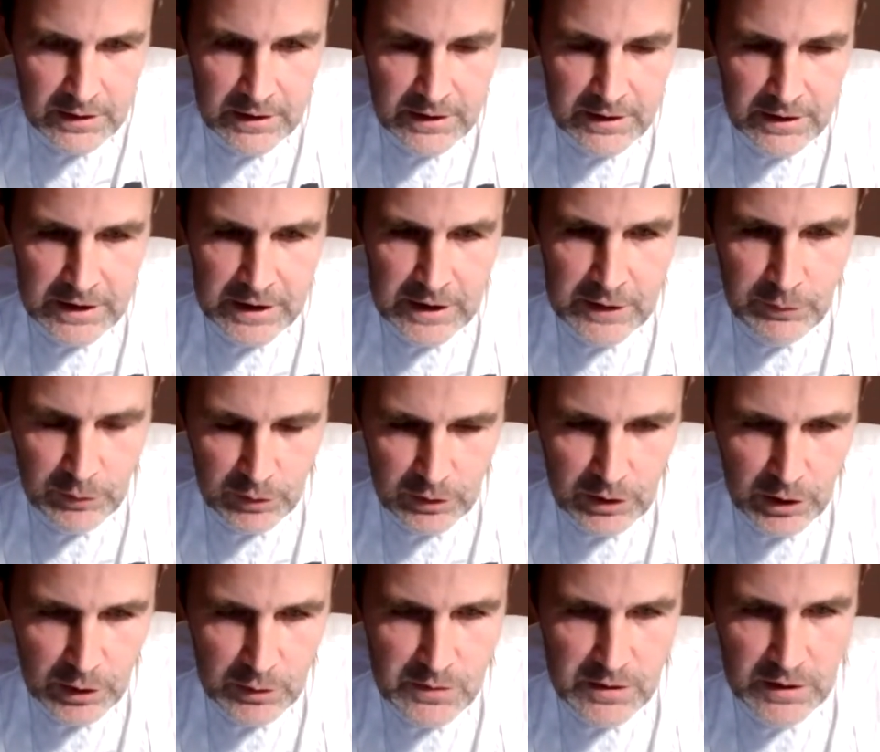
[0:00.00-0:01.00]
even
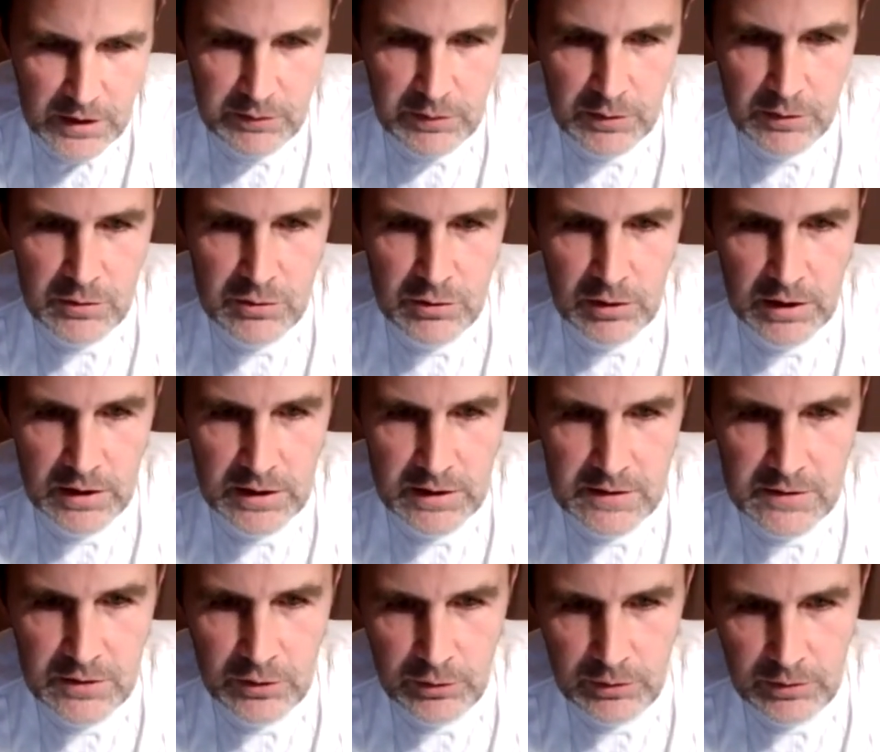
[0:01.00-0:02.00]
coating if you dry
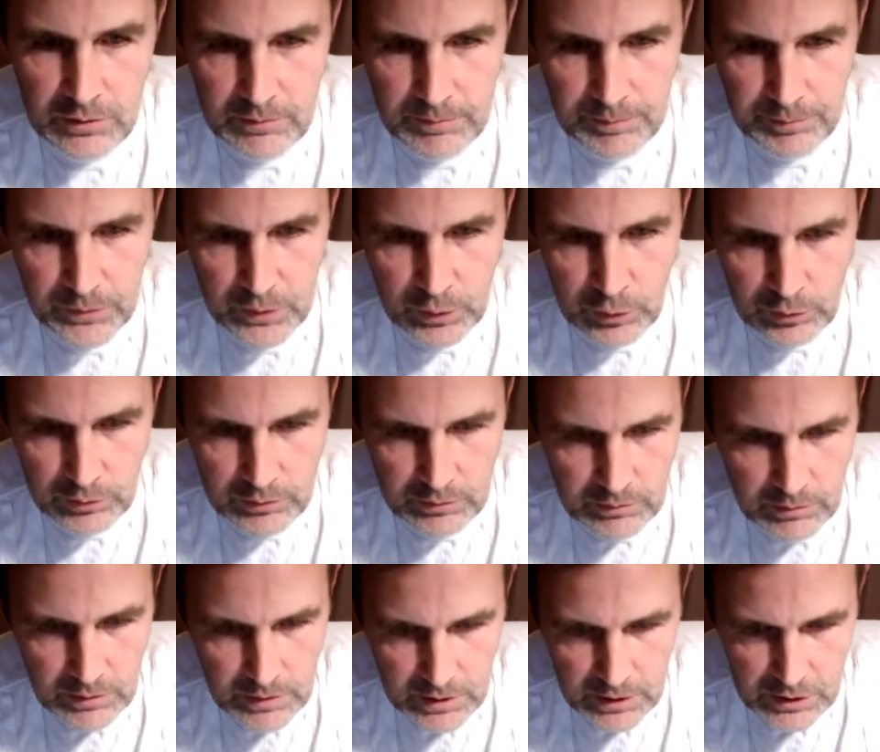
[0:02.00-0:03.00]
it on
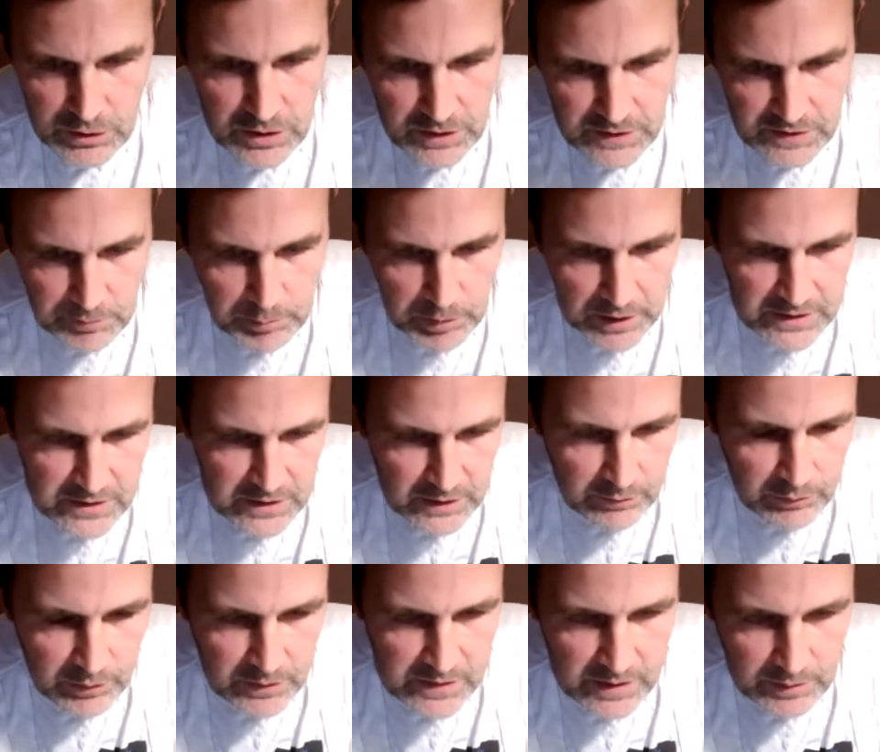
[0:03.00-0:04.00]
a sheet of plastic,
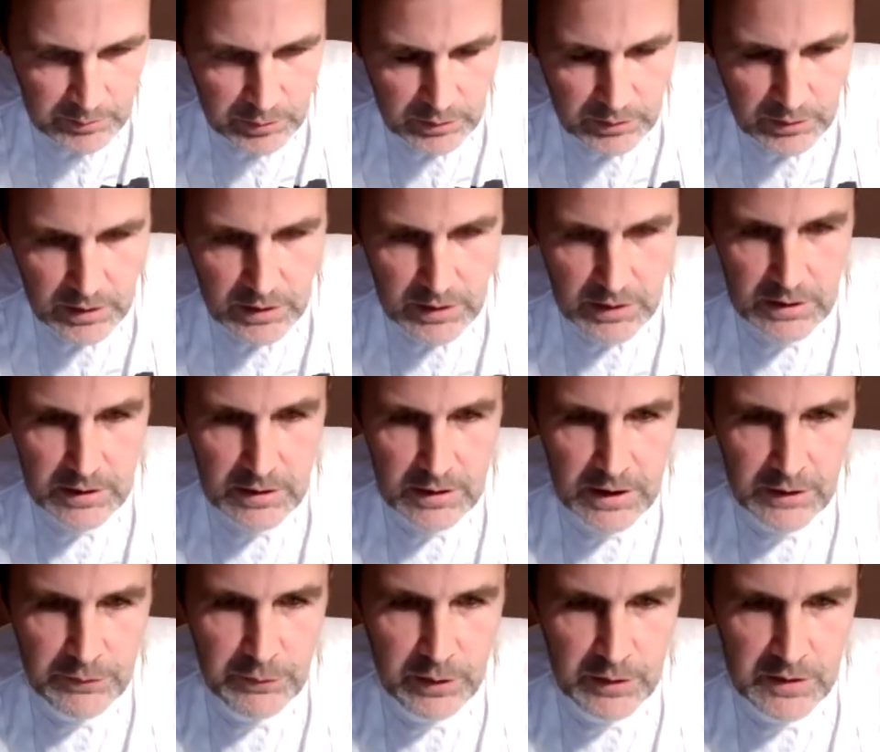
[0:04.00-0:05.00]
for example. I
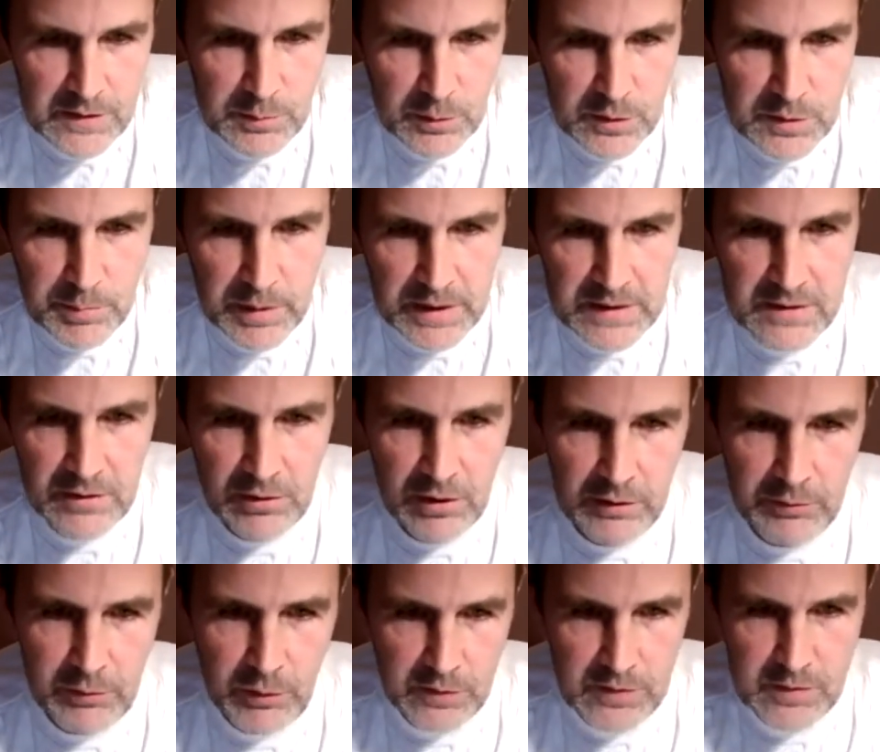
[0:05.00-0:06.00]
find it's much better. I've
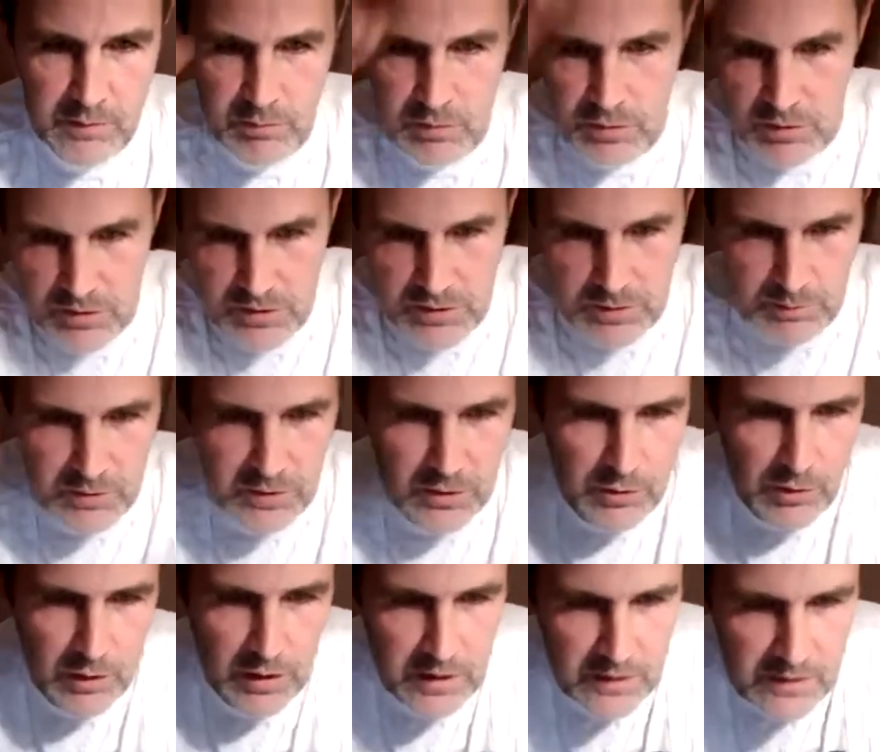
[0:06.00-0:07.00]
got just some
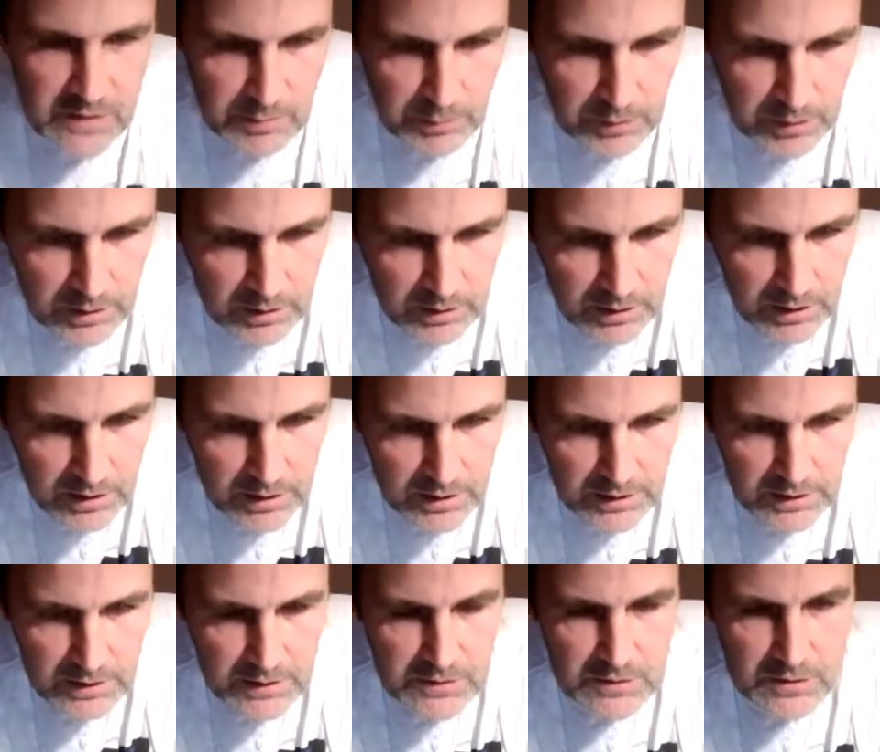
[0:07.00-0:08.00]
strings in my
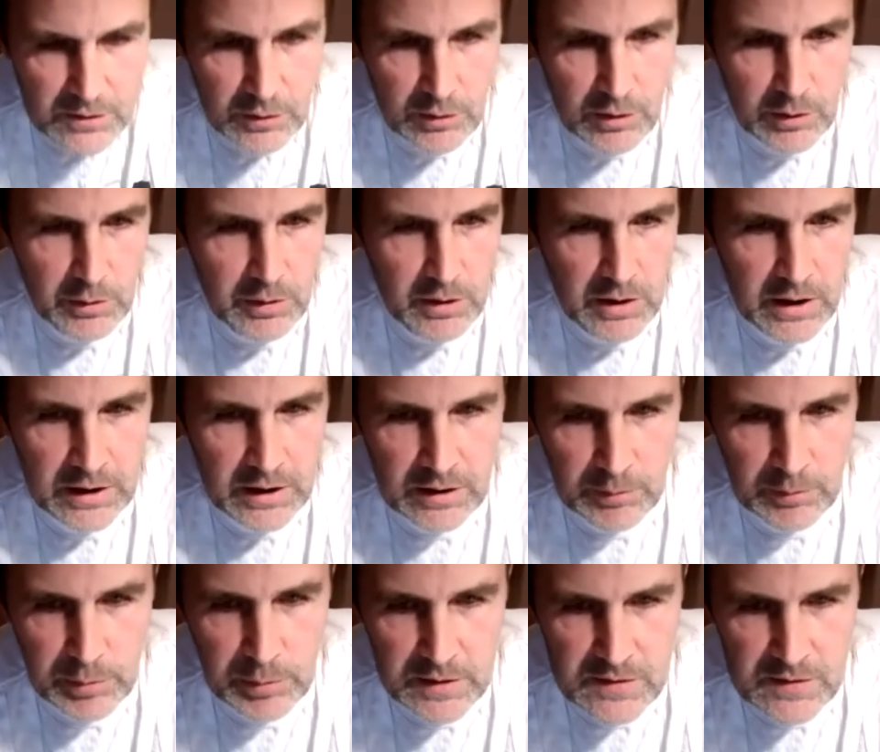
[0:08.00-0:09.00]
studio and hang the
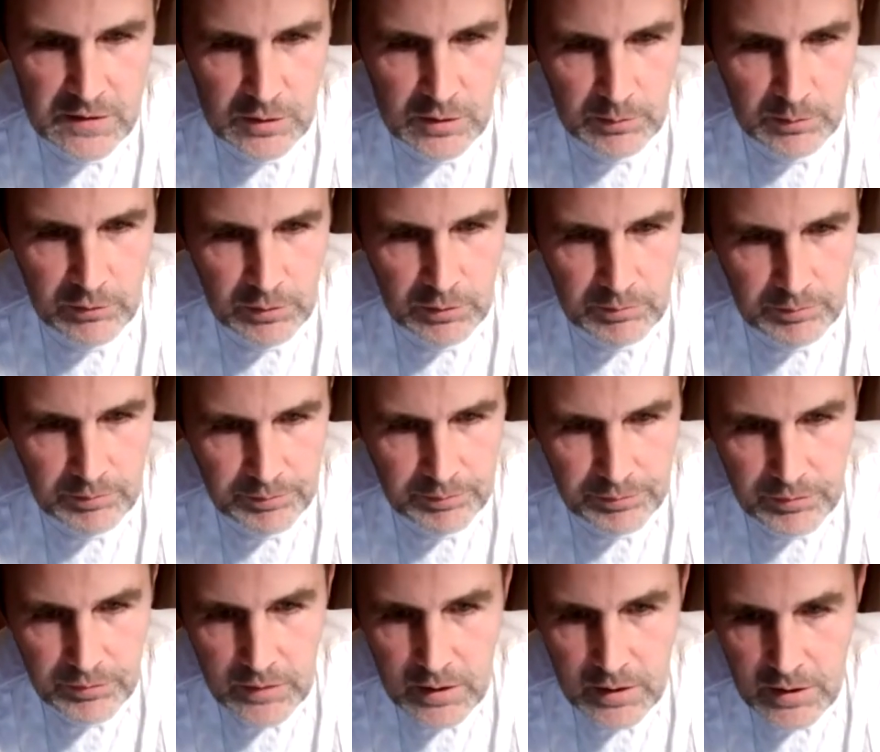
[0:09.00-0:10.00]
pieces up from
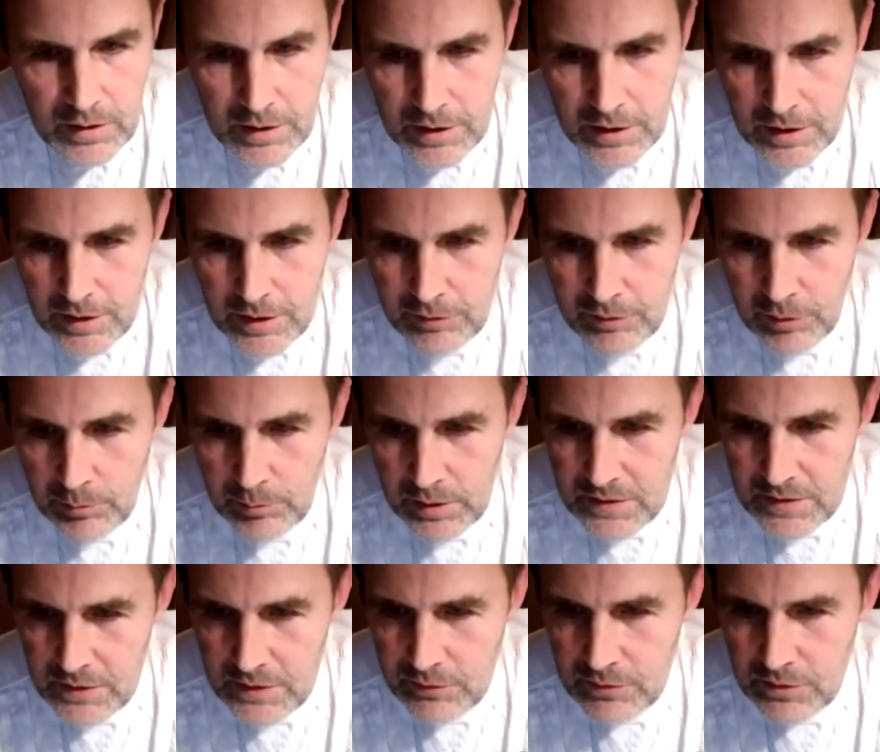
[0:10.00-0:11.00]

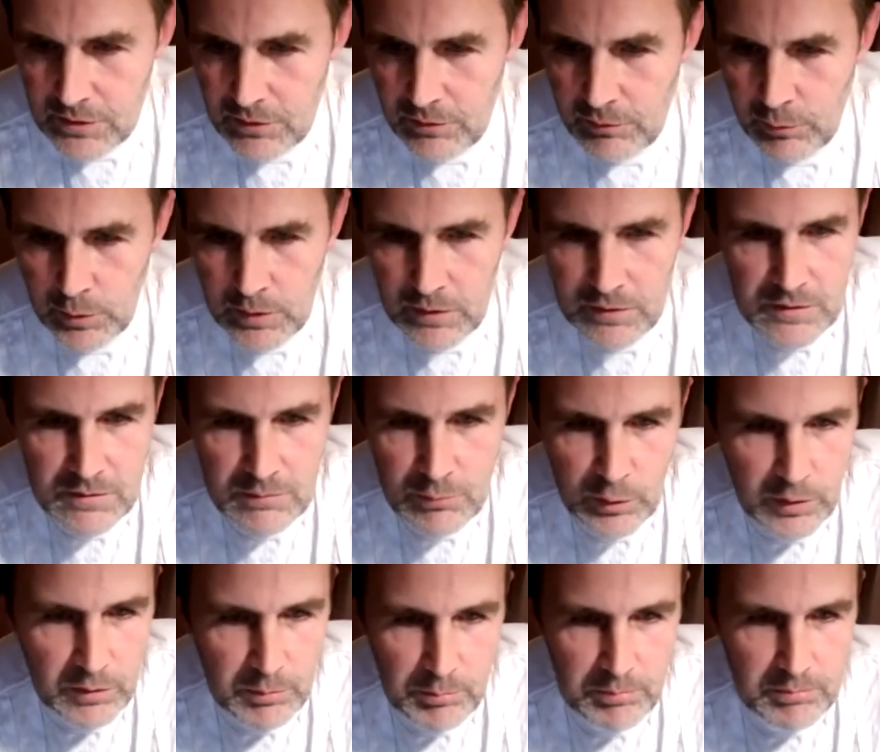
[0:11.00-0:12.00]
bits of
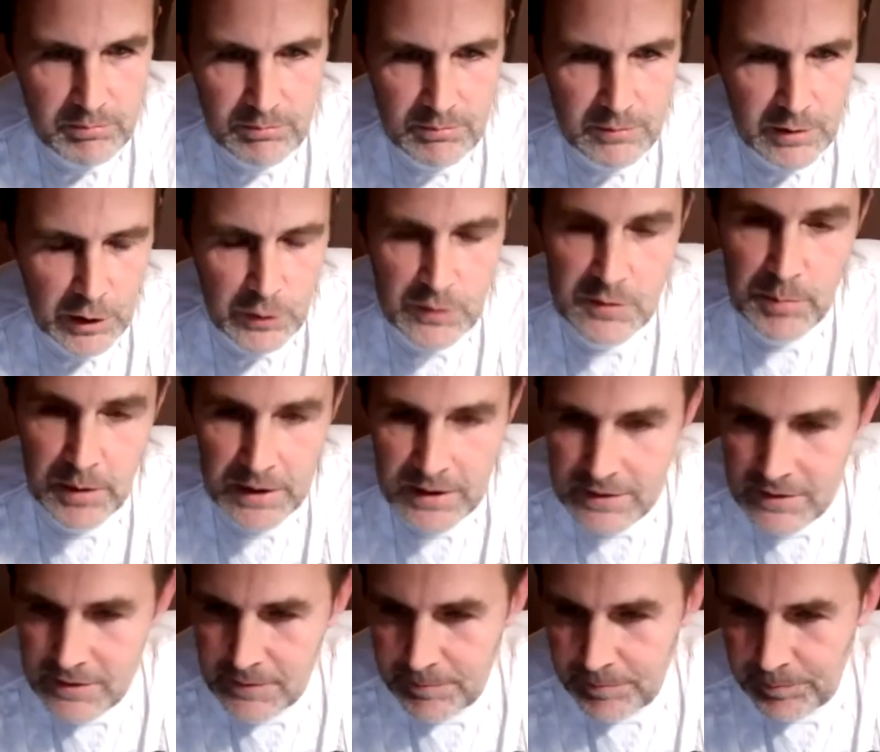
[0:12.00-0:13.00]
with clothes
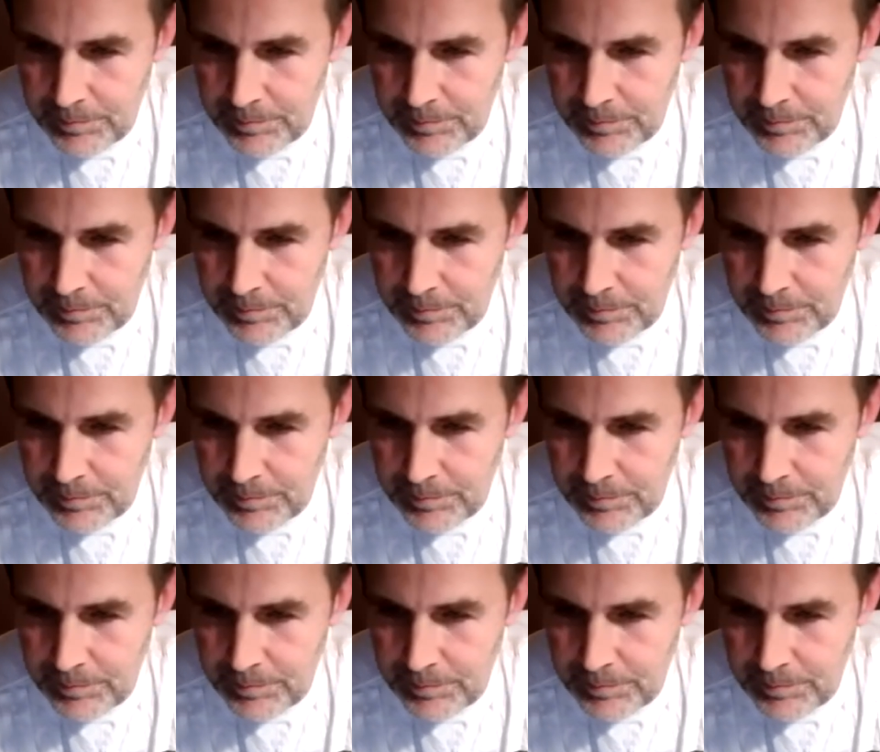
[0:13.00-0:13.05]
pegs.